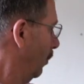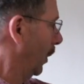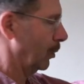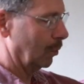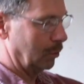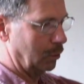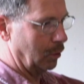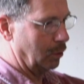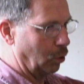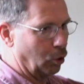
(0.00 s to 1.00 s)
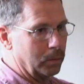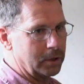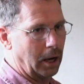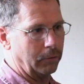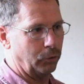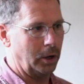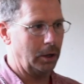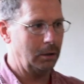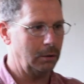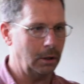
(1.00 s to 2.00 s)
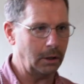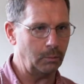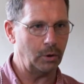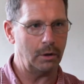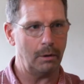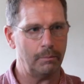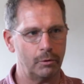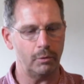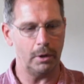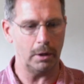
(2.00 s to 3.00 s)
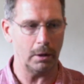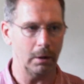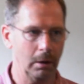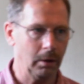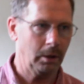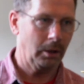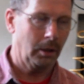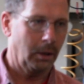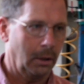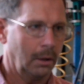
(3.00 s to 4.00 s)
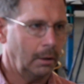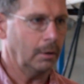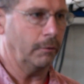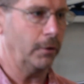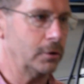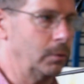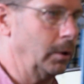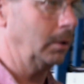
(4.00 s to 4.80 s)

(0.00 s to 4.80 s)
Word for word: My door opens halfway. They come running up through here. The first one,